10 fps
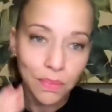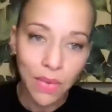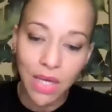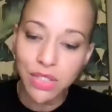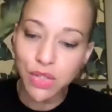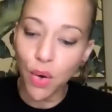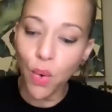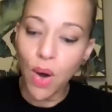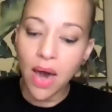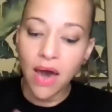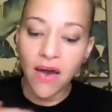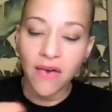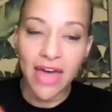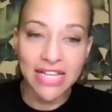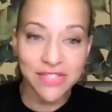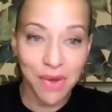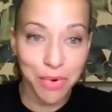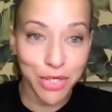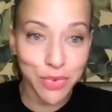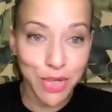So that's
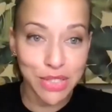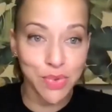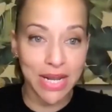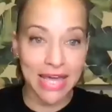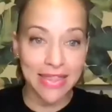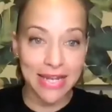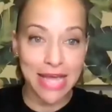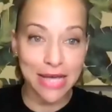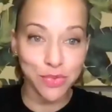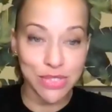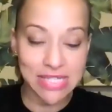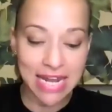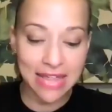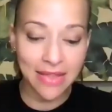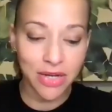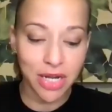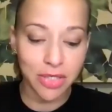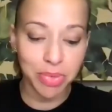February 2020. And then as we're standing there, Dr.